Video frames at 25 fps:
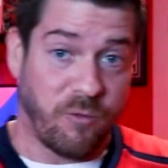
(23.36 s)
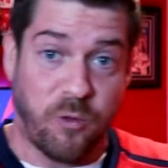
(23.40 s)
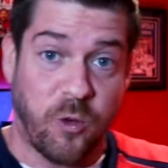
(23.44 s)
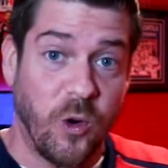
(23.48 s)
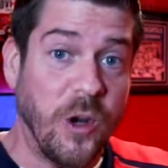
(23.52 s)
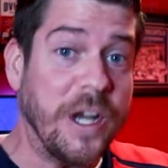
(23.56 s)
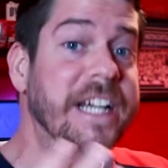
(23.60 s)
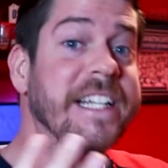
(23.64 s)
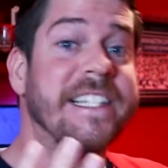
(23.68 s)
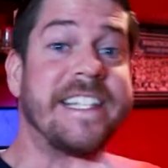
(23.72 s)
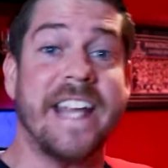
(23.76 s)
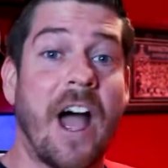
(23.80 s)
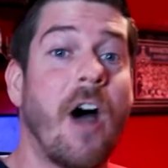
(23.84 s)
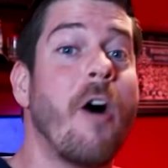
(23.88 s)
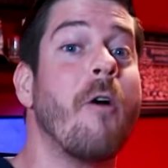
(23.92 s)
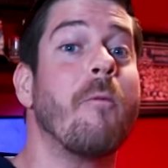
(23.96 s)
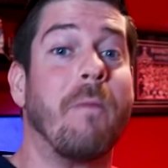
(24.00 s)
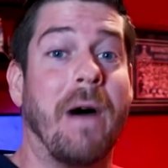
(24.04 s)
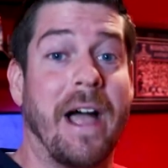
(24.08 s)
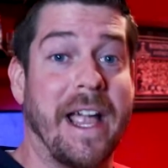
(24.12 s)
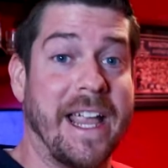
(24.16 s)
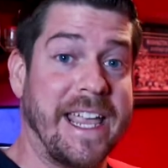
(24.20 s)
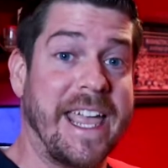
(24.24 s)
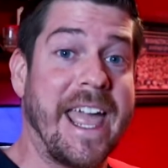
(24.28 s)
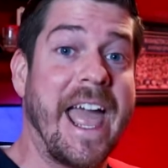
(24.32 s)
freaked out
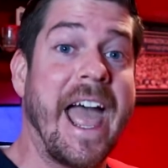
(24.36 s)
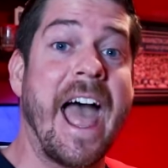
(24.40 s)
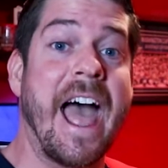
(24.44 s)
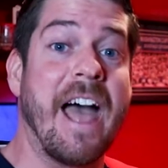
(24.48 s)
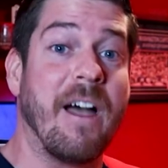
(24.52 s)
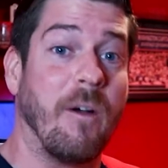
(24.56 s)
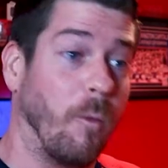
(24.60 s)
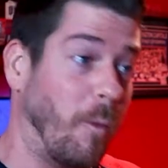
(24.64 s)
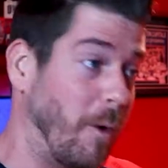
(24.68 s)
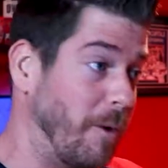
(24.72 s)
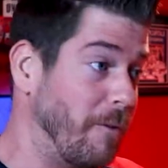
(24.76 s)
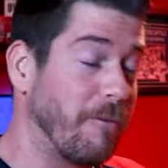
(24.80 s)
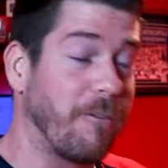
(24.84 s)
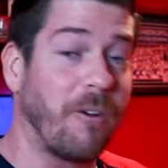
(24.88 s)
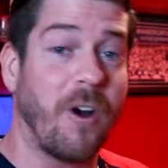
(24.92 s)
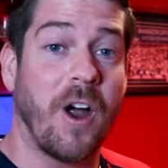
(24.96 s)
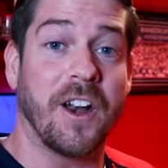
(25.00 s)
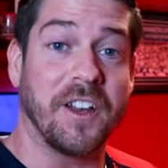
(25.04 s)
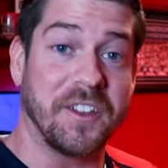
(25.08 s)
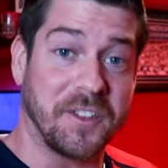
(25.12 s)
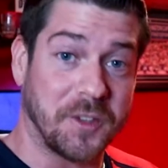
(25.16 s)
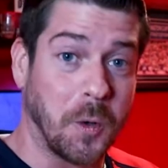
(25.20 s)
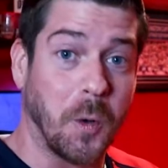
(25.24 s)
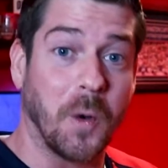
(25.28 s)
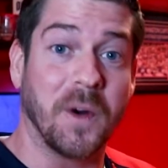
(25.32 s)
my cat when
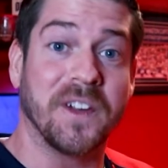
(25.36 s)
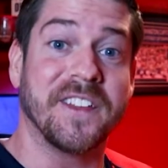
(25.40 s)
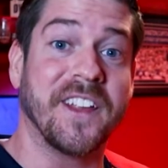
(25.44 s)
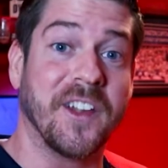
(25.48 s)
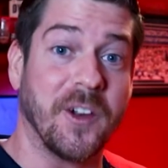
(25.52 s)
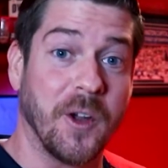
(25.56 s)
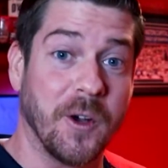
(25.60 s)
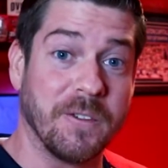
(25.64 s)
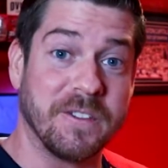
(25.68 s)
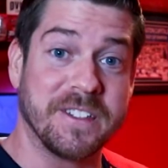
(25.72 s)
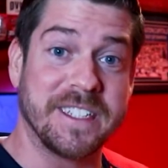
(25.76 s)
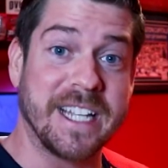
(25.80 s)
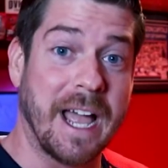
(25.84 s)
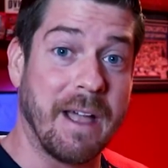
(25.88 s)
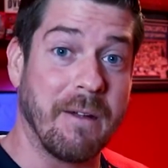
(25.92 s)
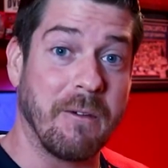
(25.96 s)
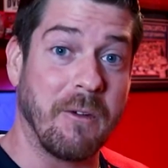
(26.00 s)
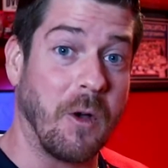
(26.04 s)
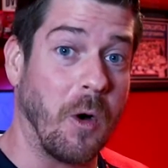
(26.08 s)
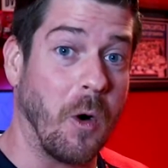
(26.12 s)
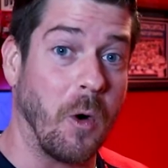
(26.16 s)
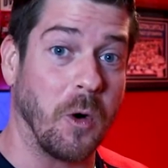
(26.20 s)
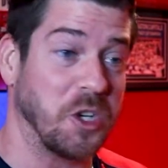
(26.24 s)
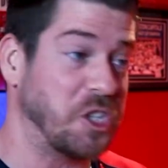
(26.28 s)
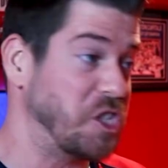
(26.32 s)
Vrana scores that overtime
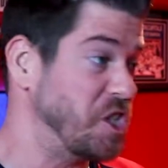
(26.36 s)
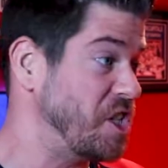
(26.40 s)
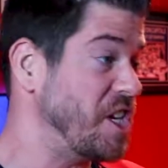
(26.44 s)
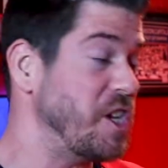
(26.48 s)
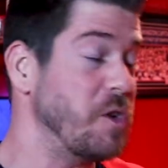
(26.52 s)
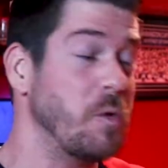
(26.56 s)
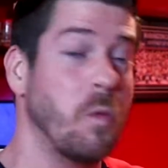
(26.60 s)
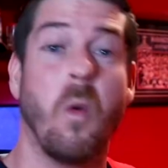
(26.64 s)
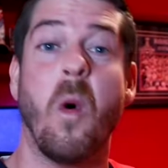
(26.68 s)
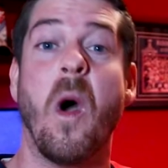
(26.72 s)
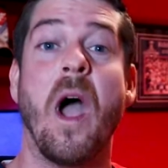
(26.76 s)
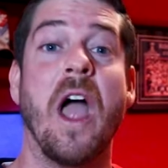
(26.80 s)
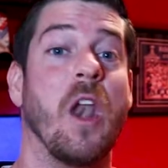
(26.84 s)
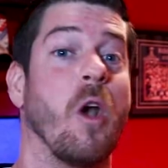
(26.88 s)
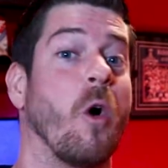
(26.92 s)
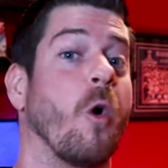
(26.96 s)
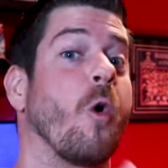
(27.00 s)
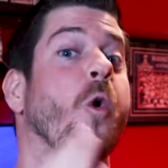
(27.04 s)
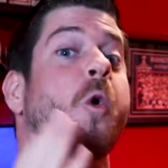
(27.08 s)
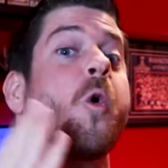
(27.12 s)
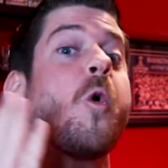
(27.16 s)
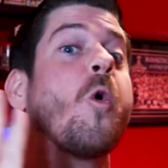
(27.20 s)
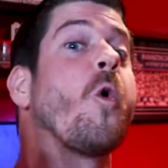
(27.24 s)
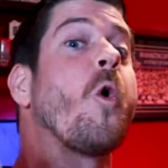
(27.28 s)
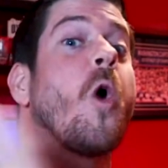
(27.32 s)
goal. She went
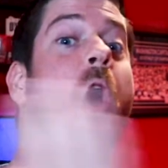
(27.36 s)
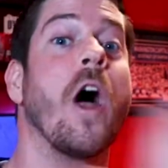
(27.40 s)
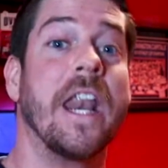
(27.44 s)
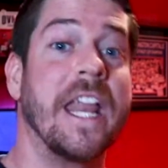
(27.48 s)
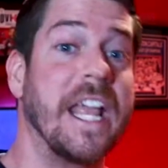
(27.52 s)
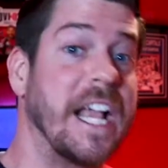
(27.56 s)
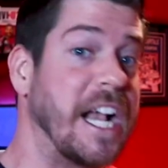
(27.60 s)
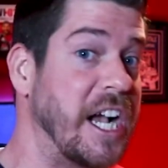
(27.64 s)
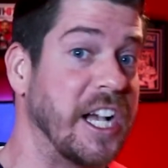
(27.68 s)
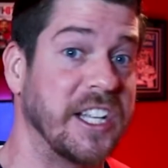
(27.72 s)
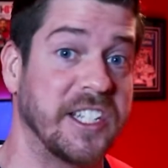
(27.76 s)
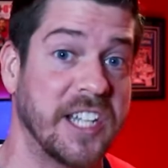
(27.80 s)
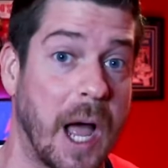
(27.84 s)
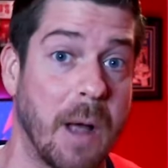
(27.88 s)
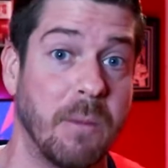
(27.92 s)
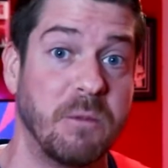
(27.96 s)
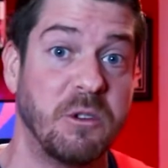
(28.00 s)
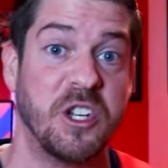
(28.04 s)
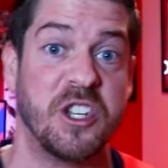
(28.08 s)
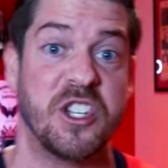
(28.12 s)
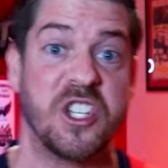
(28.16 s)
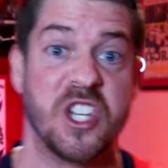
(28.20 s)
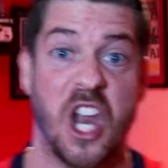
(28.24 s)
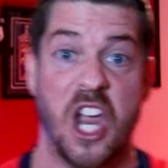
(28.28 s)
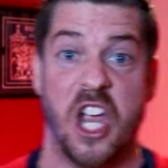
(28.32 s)
running because I'm
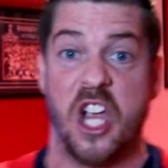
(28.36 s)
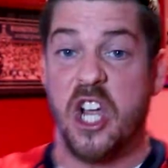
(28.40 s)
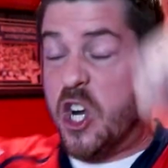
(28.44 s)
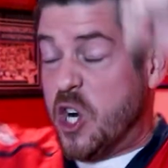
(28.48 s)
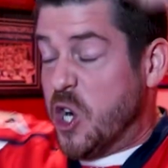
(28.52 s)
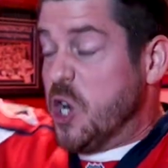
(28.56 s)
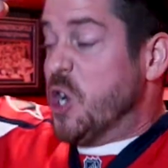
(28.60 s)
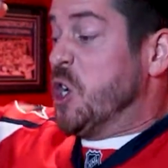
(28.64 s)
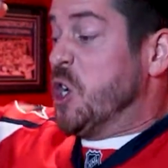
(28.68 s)
just like,